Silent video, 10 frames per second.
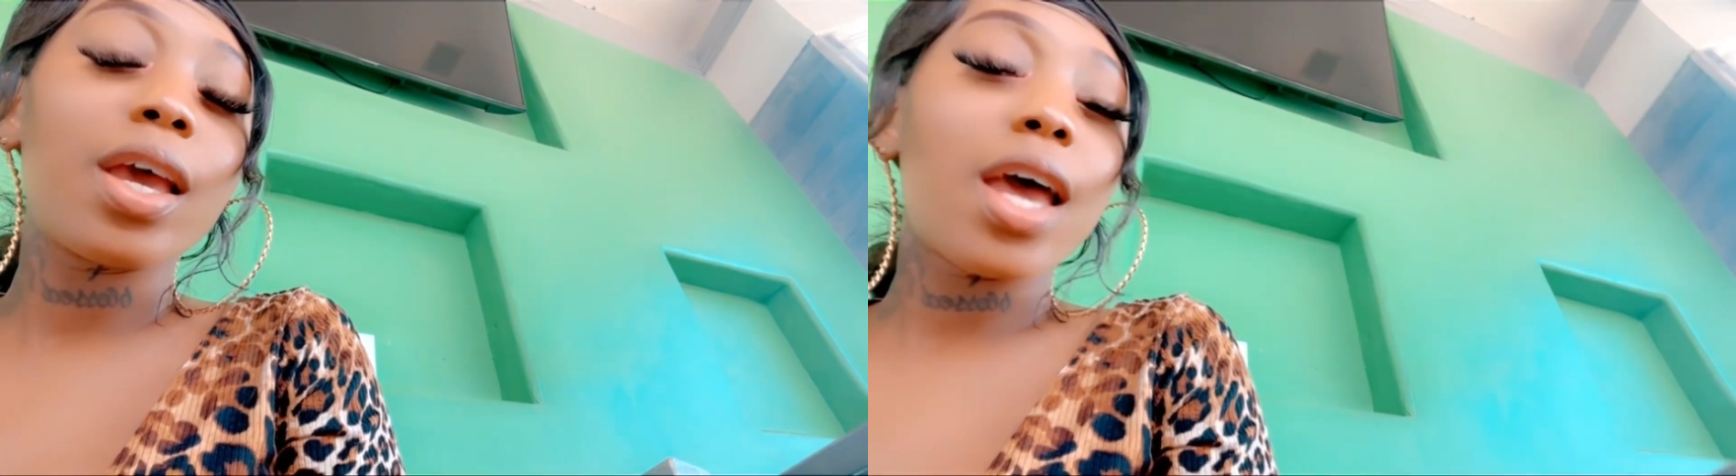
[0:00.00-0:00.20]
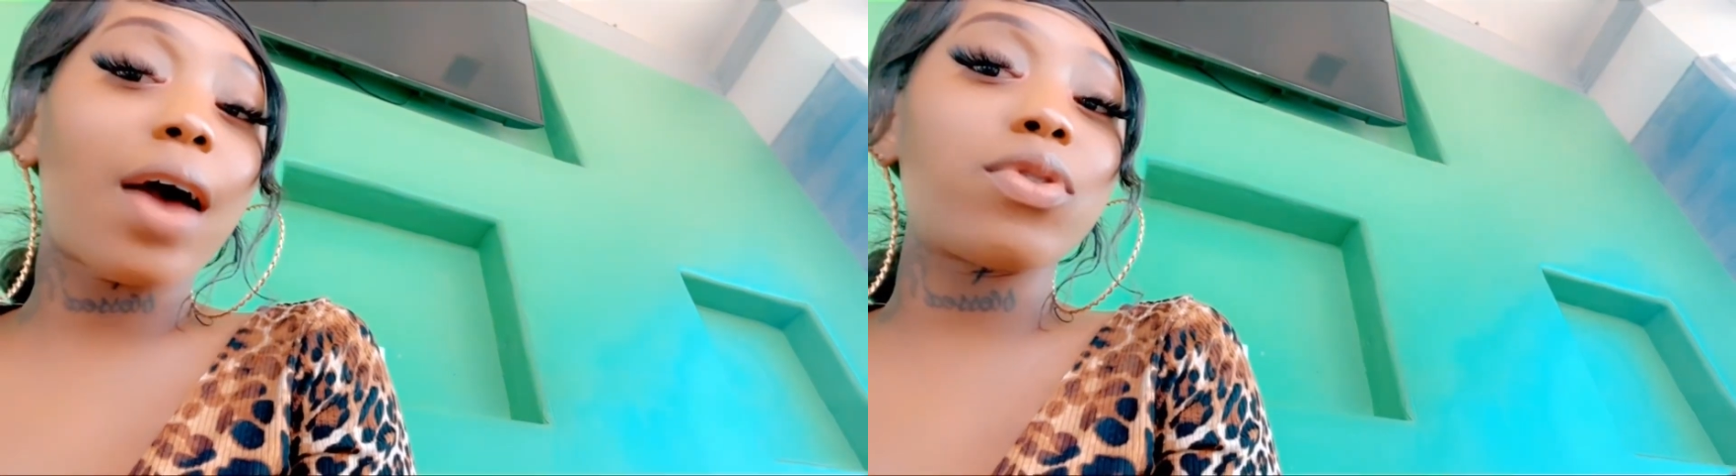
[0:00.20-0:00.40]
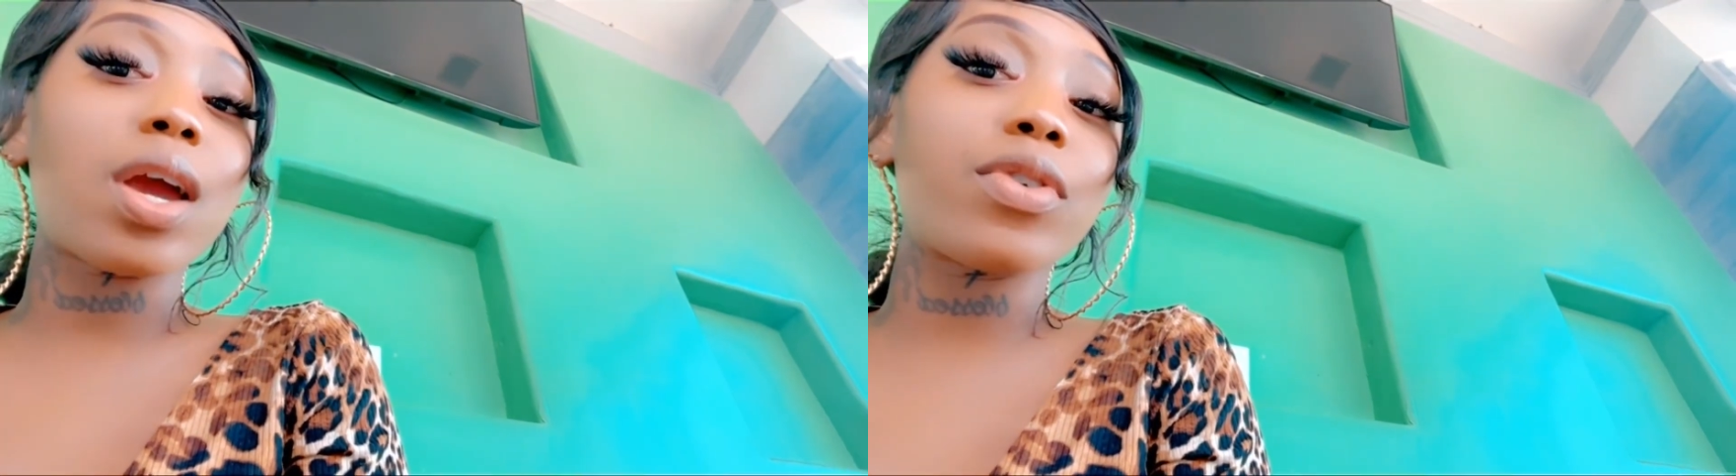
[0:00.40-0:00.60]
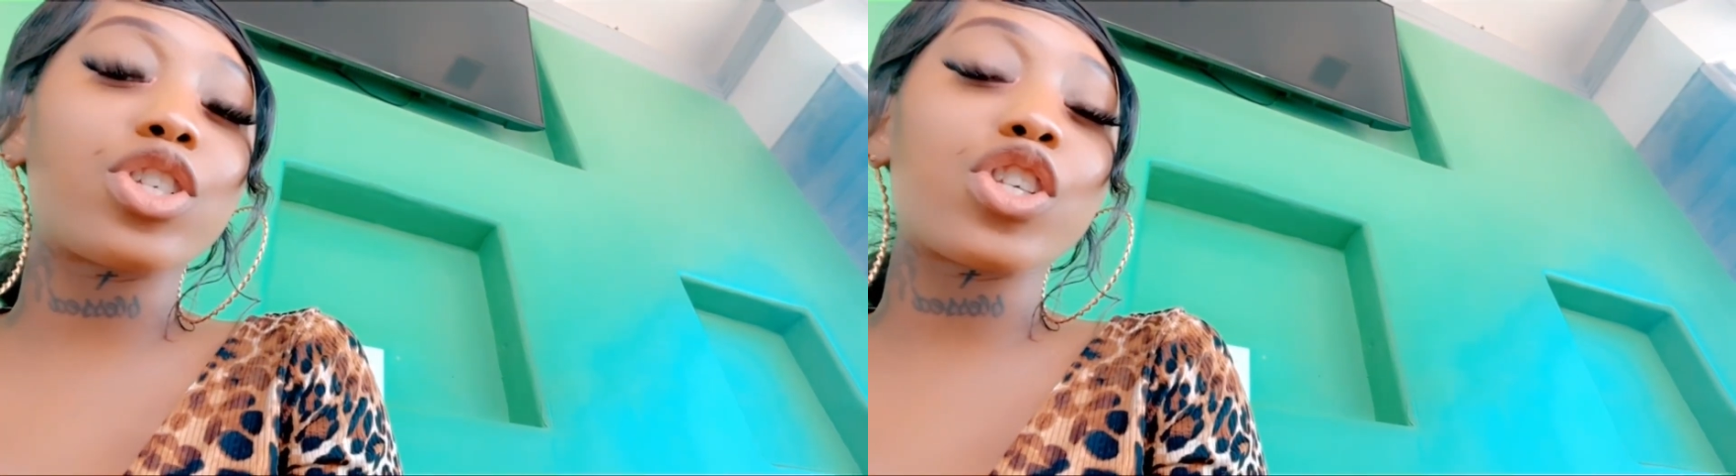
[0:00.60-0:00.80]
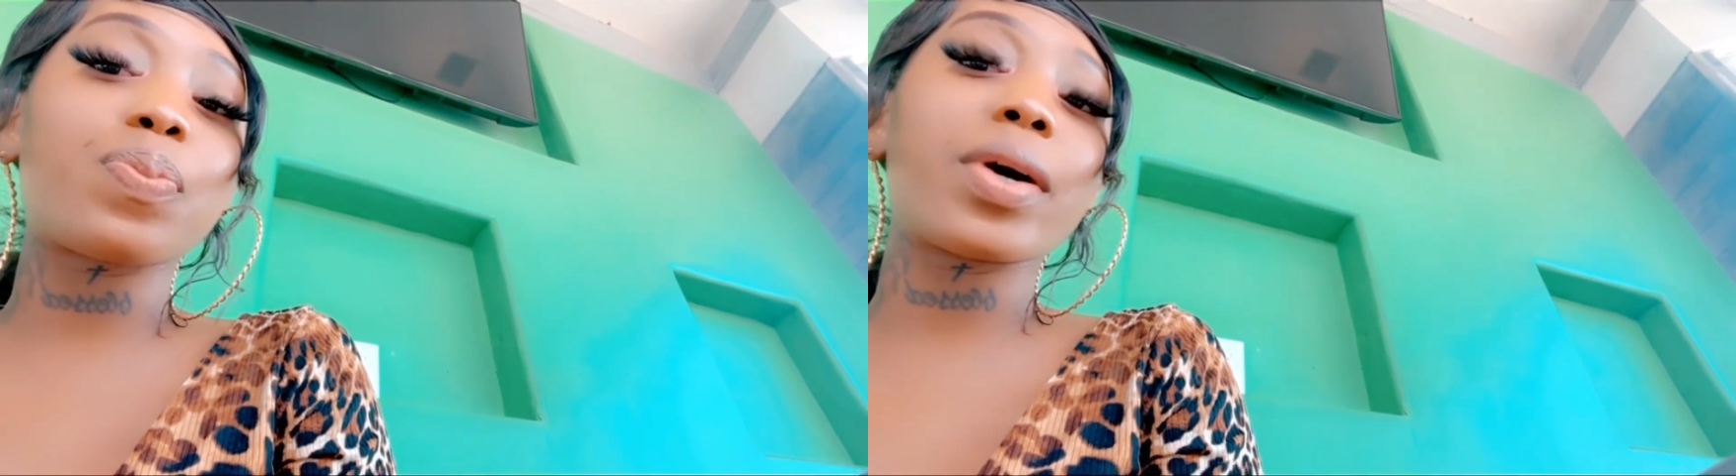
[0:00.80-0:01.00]
Have you ever
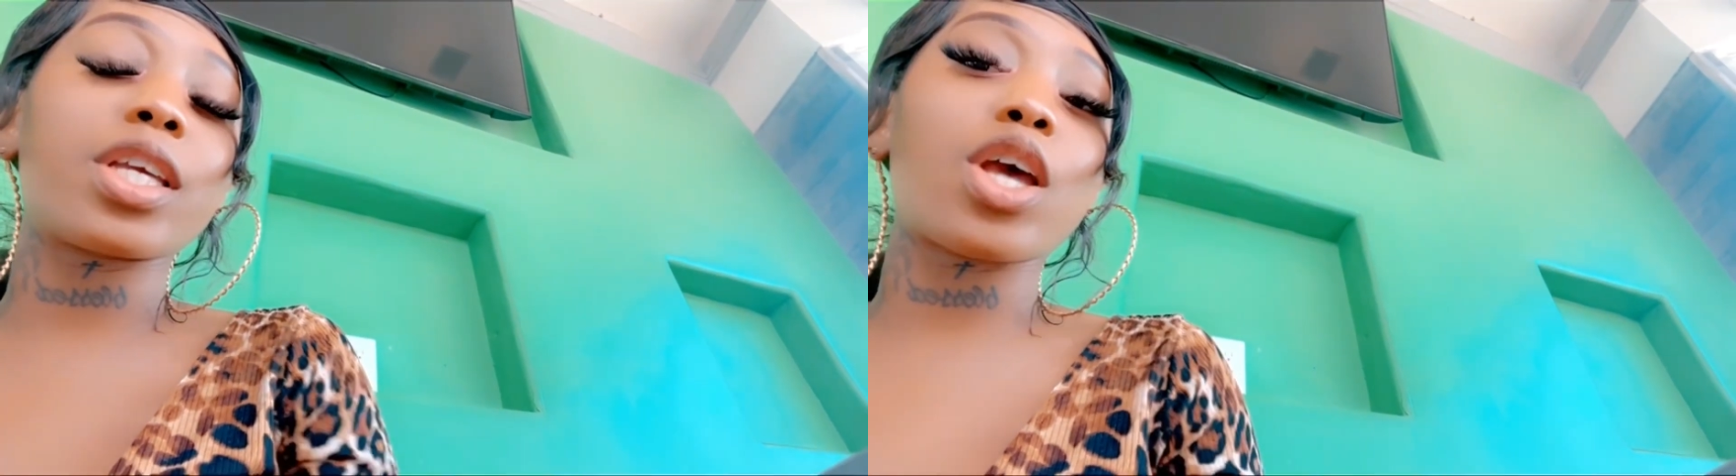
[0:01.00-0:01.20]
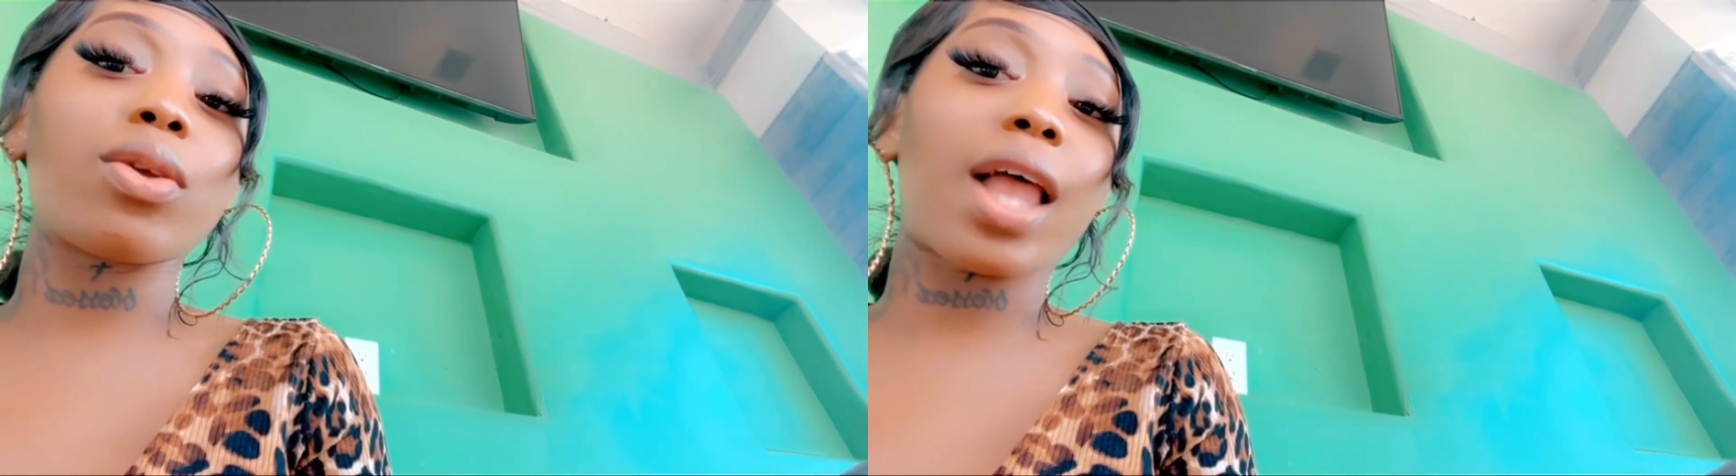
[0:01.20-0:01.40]
just put your